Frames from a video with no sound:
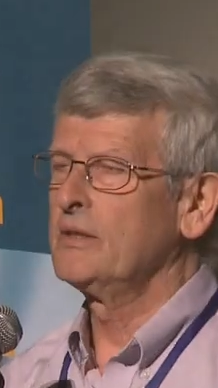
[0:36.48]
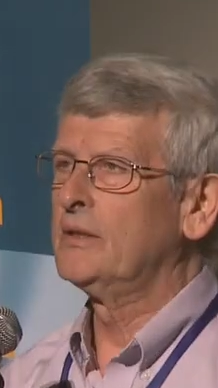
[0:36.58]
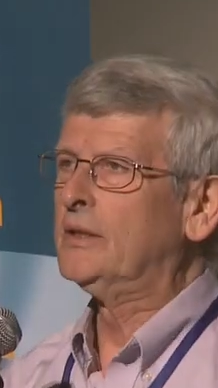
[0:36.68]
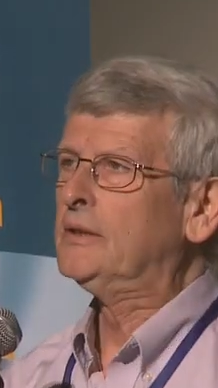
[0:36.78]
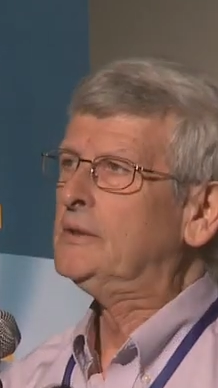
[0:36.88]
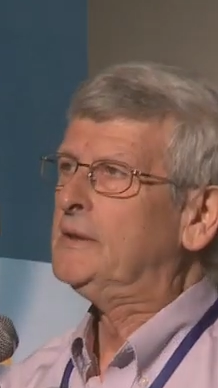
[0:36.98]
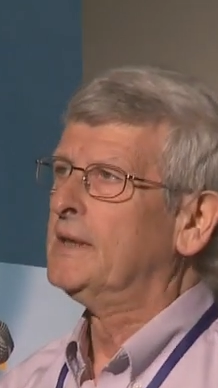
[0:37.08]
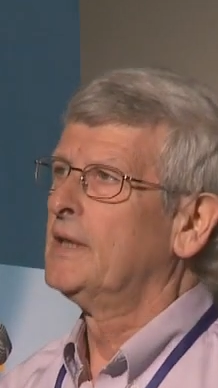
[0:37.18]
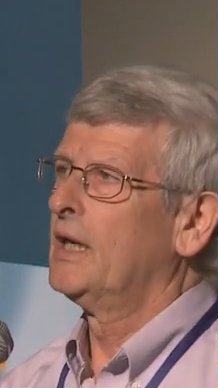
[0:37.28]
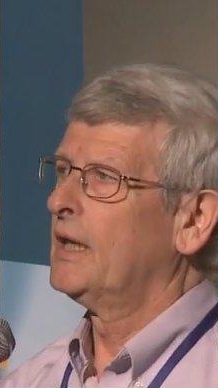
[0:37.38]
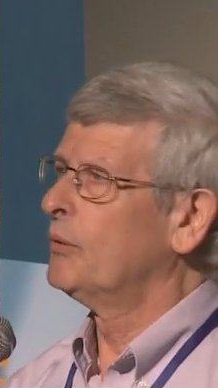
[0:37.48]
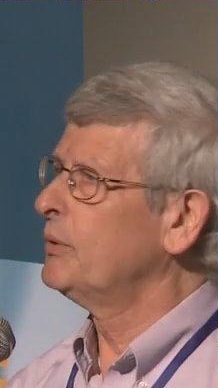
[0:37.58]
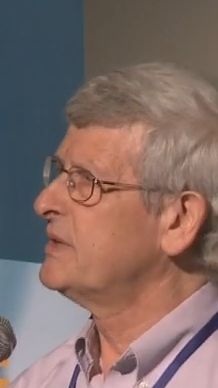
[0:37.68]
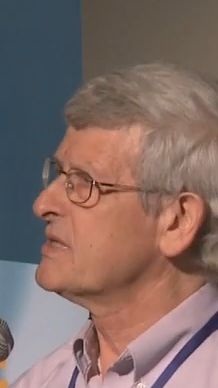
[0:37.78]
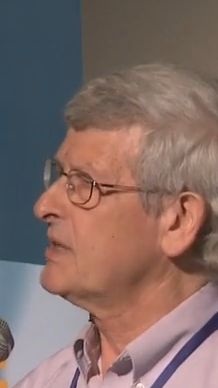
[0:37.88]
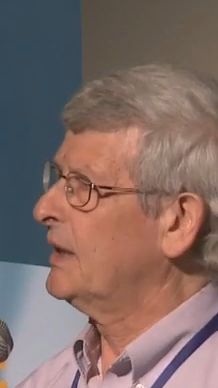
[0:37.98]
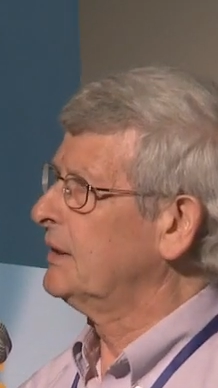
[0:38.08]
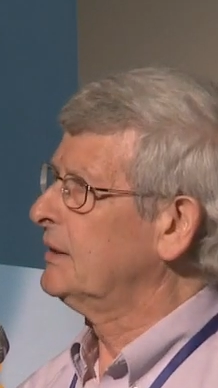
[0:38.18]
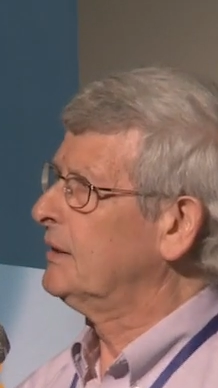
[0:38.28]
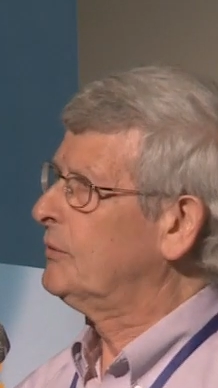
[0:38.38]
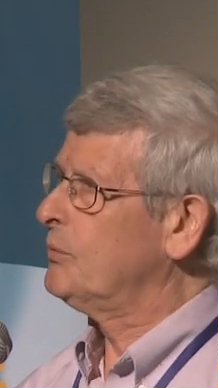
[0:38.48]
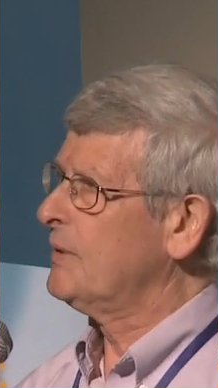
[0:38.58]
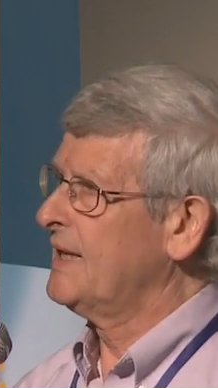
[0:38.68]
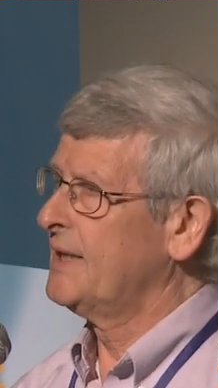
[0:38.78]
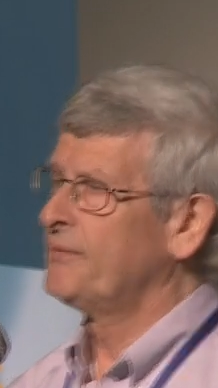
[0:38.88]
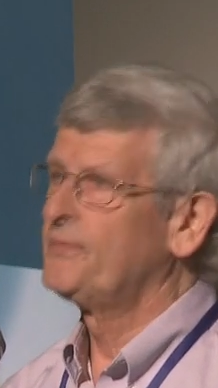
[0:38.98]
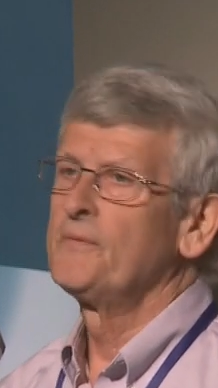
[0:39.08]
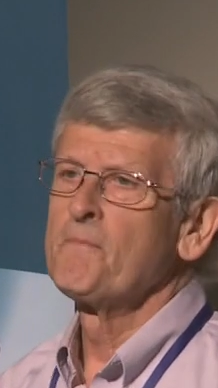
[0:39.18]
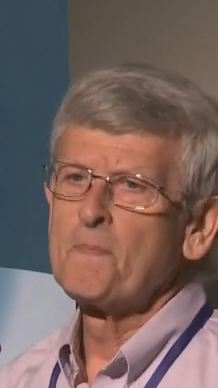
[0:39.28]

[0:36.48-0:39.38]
year we decided that we will have